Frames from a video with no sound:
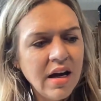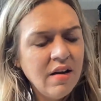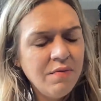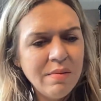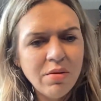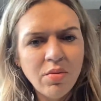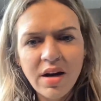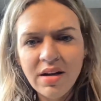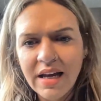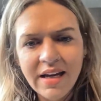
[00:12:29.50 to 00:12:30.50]
if people
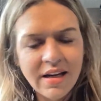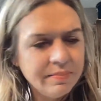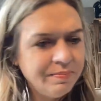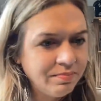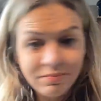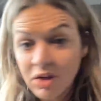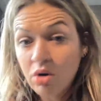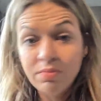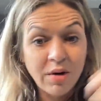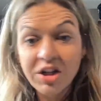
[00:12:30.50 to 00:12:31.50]
want to like
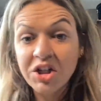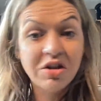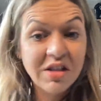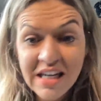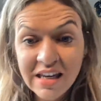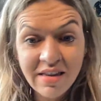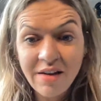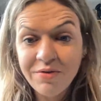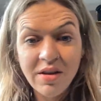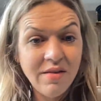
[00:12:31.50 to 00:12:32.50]
go brush their teeth
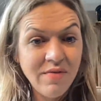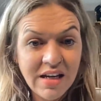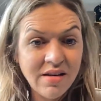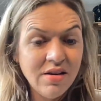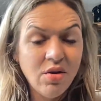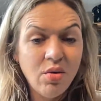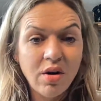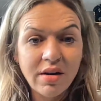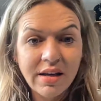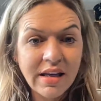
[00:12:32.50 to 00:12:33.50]
after they've eaten,
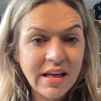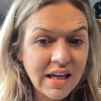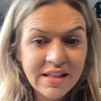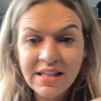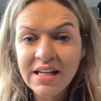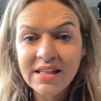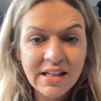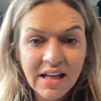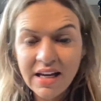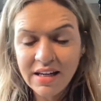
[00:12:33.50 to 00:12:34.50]
or kids need
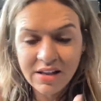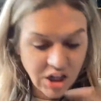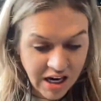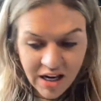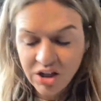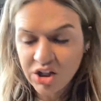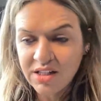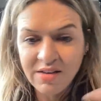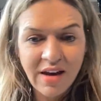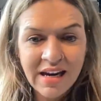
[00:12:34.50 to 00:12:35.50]
to like change
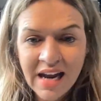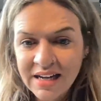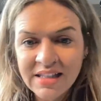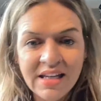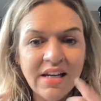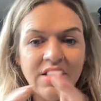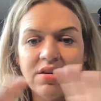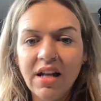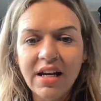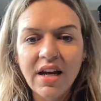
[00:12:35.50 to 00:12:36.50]
because they've had an accident,
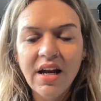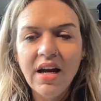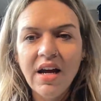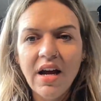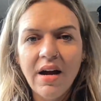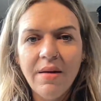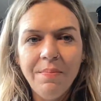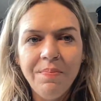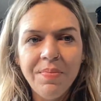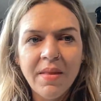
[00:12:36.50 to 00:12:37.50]
or like,
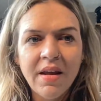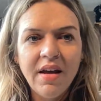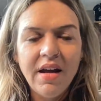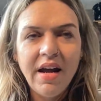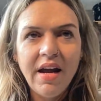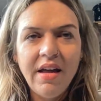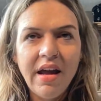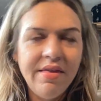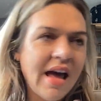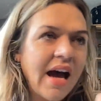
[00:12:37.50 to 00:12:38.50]
um,
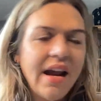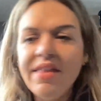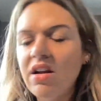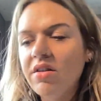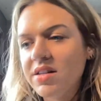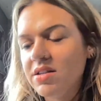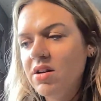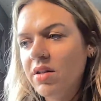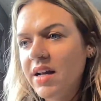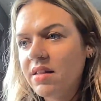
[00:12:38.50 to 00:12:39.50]
and then also,
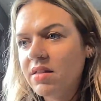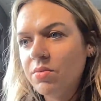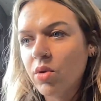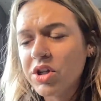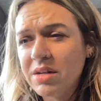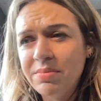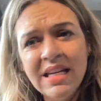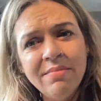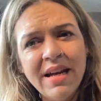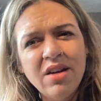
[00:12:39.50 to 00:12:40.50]
like the worship
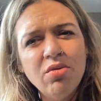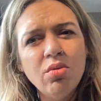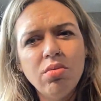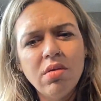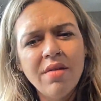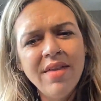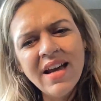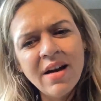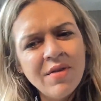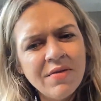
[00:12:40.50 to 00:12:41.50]
team, like, oh, are they
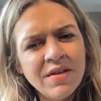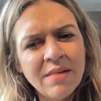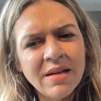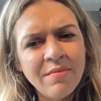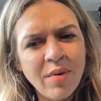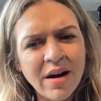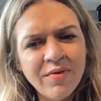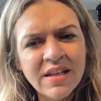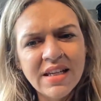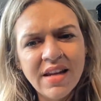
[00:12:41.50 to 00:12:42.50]
going to have enough time to have
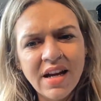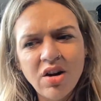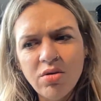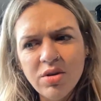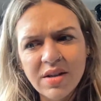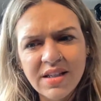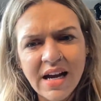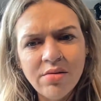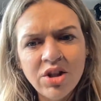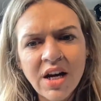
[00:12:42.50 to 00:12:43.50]
breakfast and then go do a
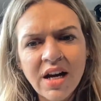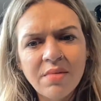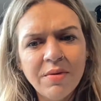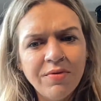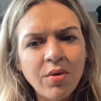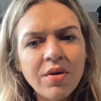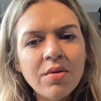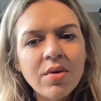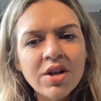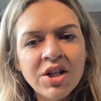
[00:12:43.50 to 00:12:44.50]
sound check before
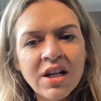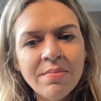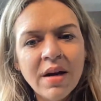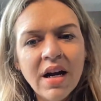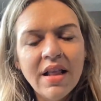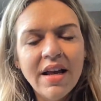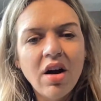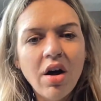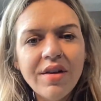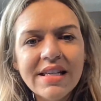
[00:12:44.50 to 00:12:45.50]
the worship? Like
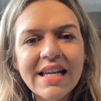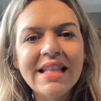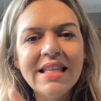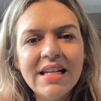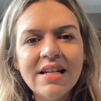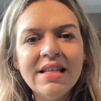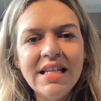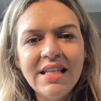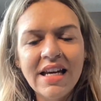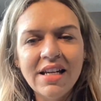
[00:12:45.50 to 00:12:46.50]
all these like little
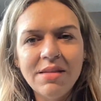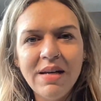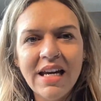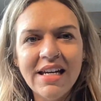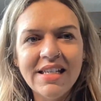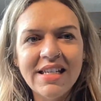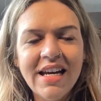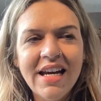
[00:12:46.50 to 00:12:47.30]
details because,